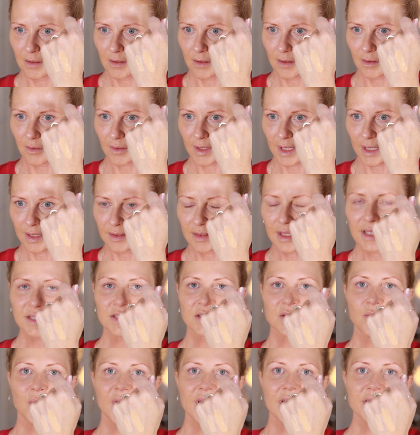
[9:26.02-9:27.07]
Okay, that's
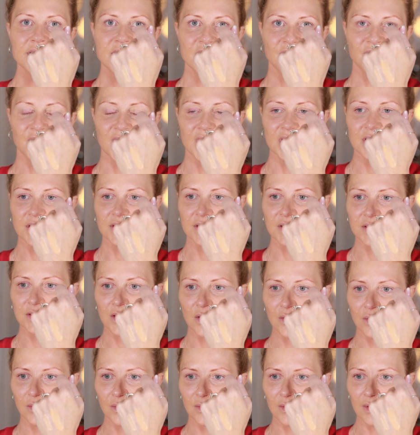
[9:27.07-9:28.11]
quite a difference.
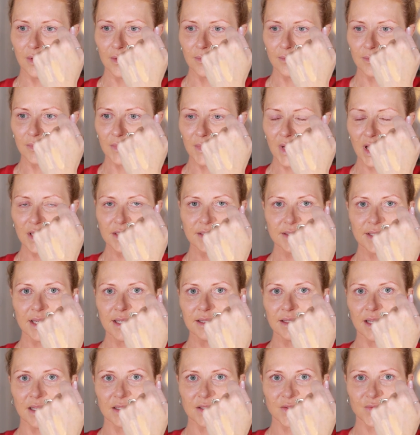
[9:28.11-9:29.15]
So not saying
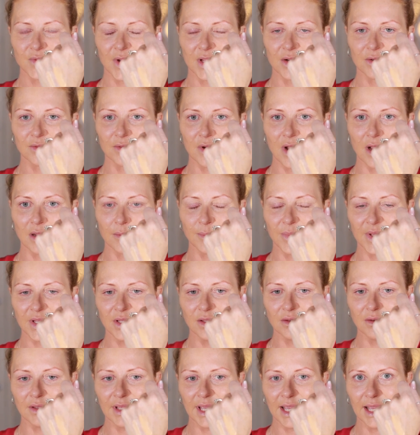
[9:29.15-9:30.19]
that's right or wrong, but
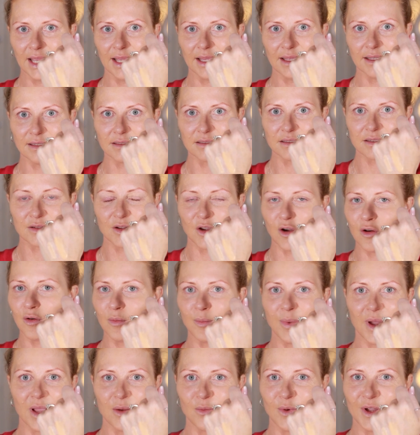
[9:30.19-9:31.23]
you can't go
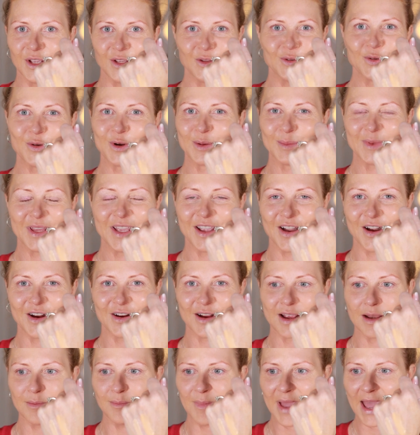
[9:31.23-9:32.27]
by what you normally are
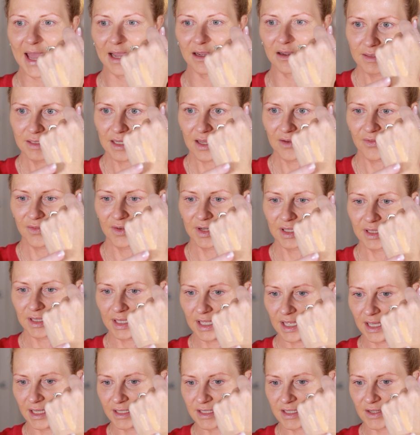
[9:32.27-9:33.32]
in MAC.
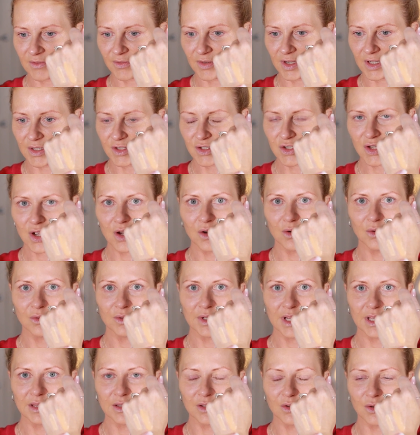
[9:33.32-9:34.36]
Definitely a different tone
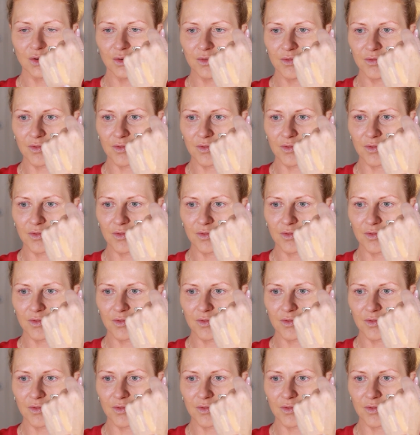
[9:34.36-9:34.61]
in the new